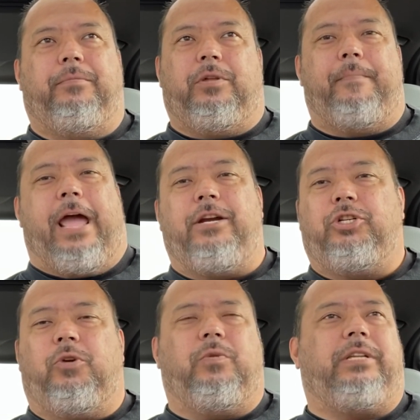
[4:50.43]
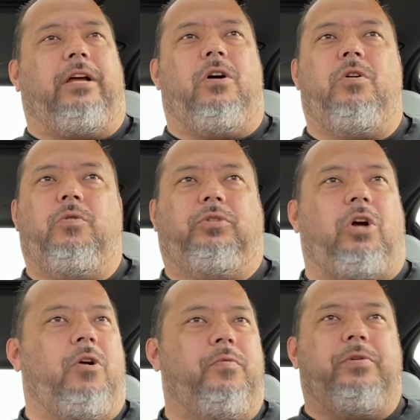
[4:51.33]
manager was like, oh,
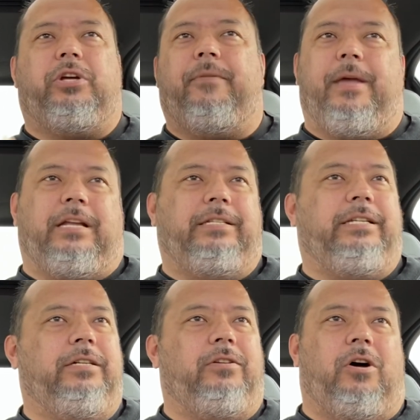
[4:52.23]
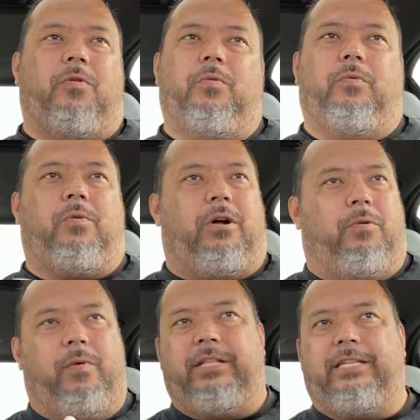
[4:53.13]
sorry, we couldn't make a deal
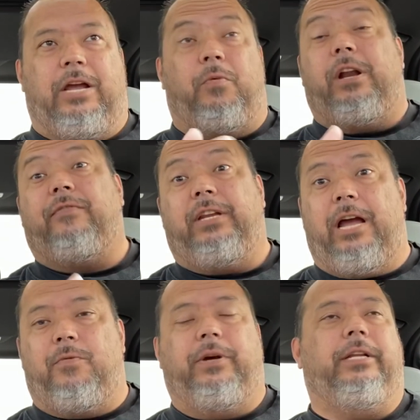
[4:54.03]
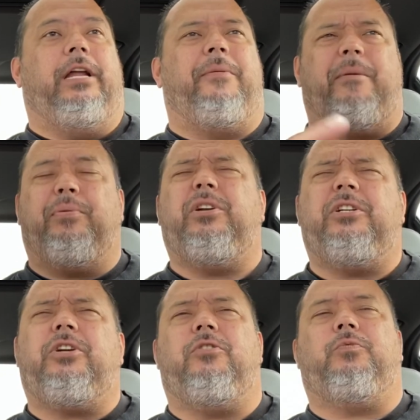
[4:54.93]
on Wednesday or whatever day I went. I'm pretty
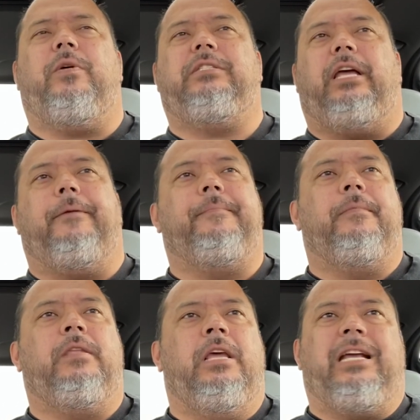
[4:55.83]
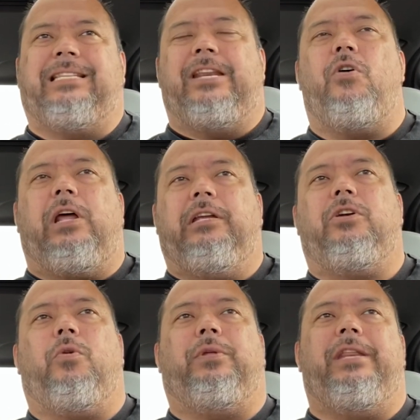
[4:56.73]
sure it was Wednesday, because I know I didn't
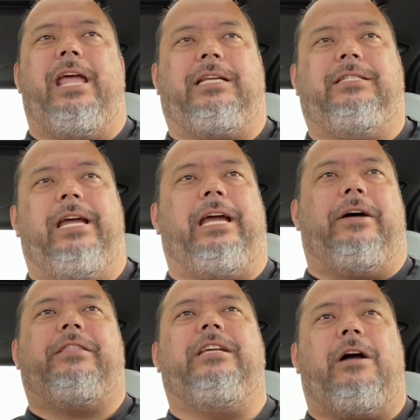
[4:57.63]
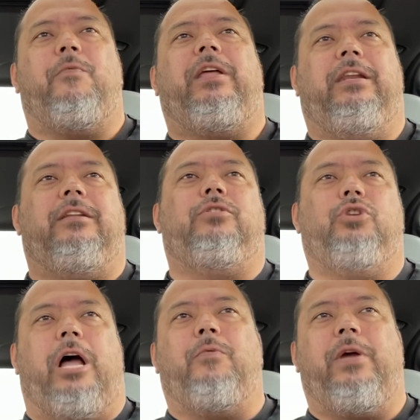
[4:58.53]
go the next day. I think I waited
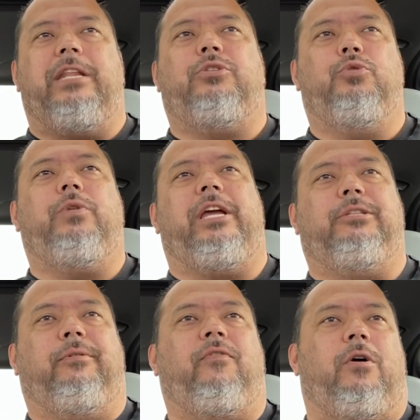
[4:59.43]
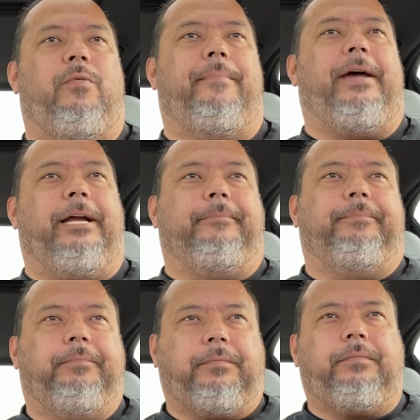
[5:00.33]
2 days before I went back.
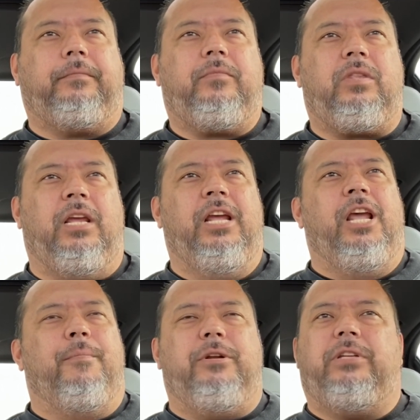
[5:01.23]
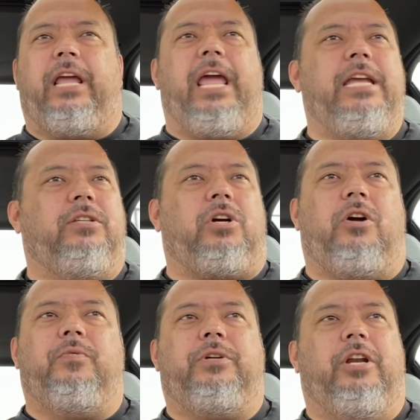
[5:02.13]
But he's like, hey,
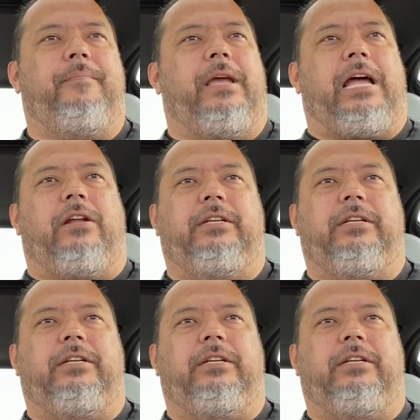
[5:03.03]
sorry, we couldn't make out a